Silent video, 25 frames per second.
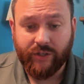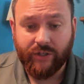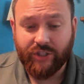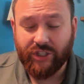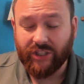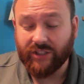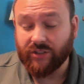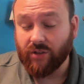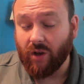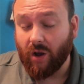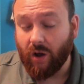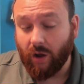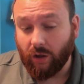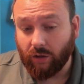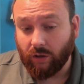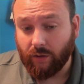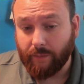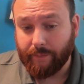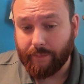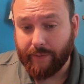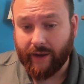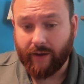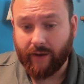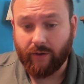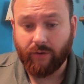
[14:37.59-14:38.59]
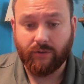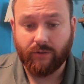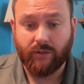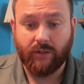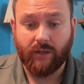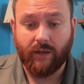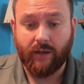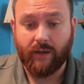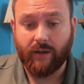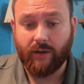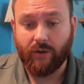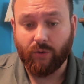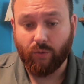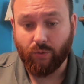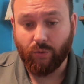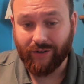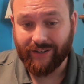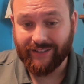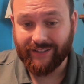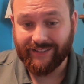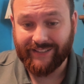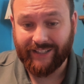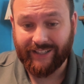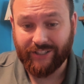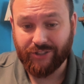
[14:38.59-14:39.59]
which is all about
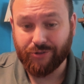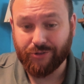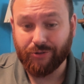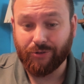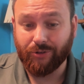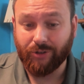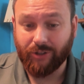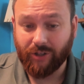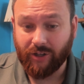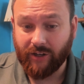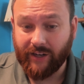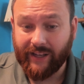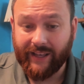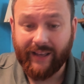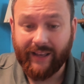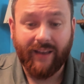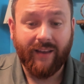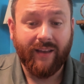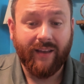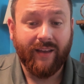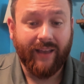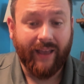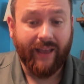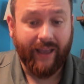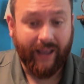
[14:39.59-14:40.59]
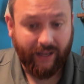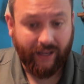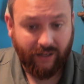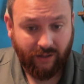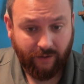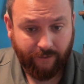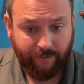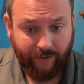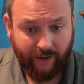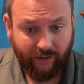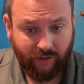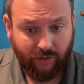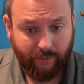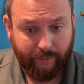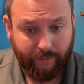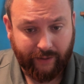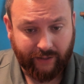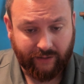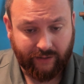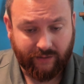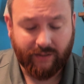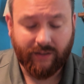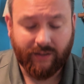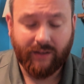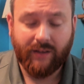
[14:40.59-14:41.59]
organizational learning and
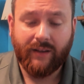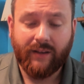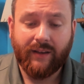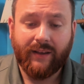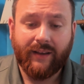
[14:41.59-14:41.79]
development.